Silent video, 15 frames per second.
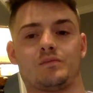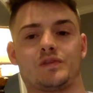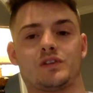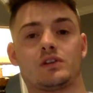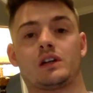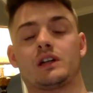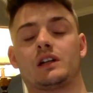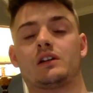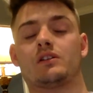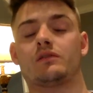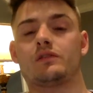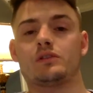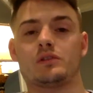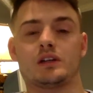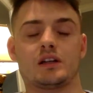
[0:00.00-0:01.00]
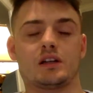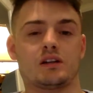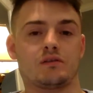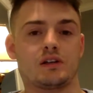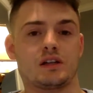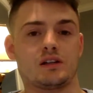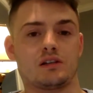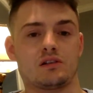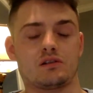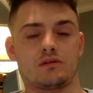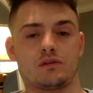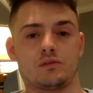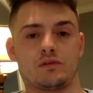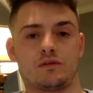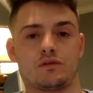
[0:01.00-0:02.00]
During an interview, again, I've had to
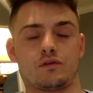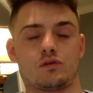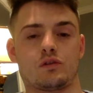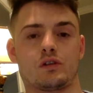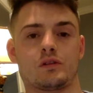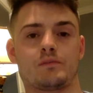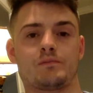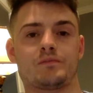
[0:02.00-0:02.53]
interview before.